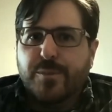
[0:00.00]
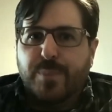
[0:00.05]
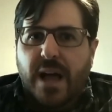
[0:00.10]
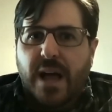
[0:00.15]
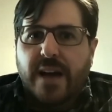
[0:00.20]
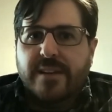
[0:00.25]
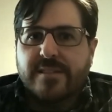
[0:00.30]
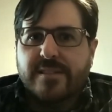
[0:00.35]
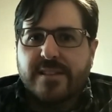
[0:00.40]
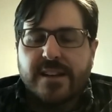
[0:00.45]

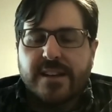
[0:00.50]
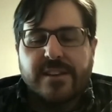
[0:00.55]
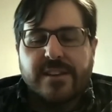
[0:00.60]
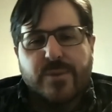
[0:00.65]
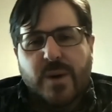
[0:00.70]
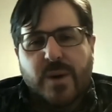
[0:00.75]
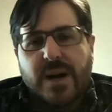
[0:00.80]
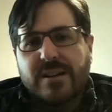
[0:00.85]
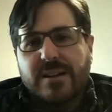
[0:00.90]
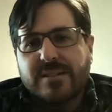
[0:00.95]
Pliocene as
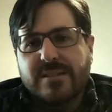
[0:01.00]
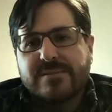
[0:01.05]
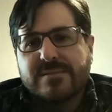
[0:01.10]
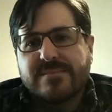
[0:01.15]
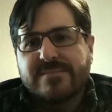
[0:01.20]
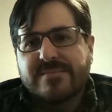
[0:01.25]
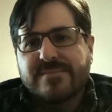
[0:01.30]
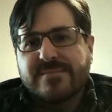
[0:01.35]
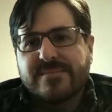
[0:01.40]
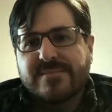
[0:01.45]
well.
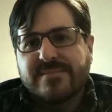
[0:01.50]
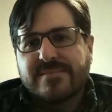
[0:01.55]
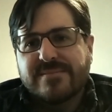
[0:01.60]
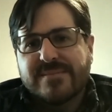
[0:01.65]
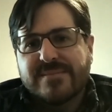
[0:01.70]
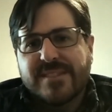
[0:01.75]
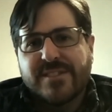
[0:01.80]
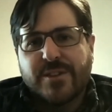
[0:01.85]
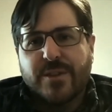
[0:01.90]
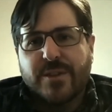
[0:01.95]
Wow.
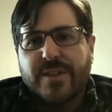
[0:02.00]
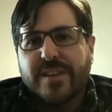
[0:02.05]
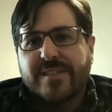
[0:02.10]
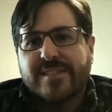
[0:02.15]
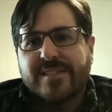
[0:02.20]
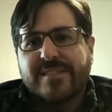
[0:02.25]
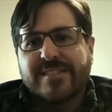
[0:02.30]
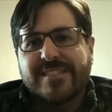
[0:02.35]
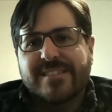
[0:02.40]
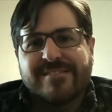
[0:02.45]
So
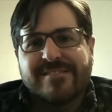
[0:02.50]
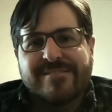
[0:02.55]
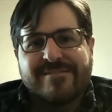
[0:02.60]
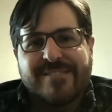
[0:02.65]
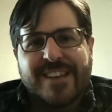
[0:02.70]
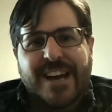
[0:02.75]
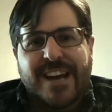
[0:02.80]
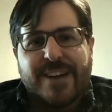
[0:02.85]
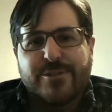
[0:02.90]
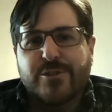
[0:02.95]
this,
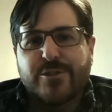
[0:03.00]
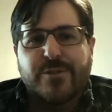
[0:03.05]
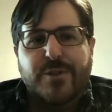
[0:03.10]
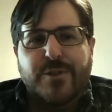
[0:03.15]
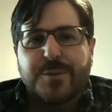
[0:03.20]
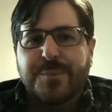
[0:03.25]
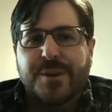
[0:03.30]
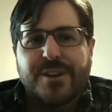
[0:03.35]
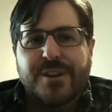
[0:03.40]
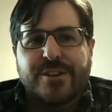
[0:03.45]
yeah, just a
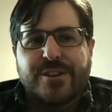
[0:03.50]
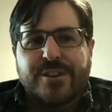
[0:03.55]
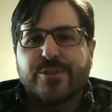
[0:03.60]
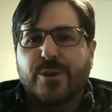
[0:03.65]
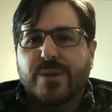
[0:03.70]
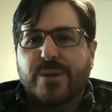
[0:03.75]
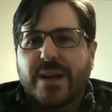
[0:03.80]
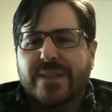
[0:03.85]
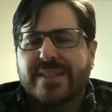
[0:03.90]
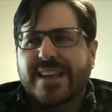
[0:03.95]
few million years
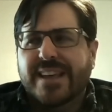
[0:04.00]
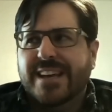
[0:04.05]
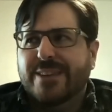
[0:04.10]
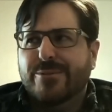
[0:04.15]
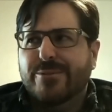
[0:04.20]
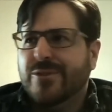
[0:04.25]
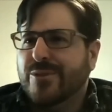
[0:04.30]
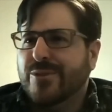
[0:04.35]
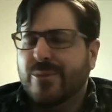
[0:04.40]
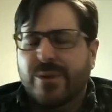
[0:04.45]
old. I think it
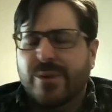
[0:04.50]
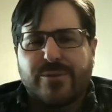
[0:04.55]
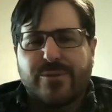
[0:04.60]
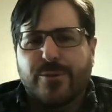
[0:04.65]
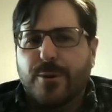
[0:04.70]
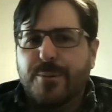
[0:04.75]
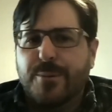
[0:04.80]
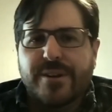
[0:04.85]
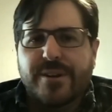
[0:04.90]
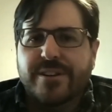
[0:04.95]
was three to
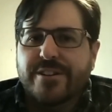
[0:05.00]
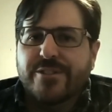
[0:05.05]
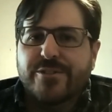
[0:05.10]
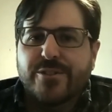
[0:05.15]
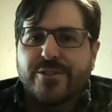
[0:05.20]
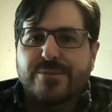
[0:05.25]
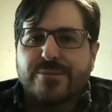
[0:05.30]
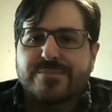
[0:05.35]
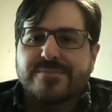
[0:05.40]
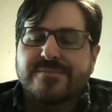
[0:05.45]
four million years
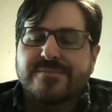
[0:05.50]
old.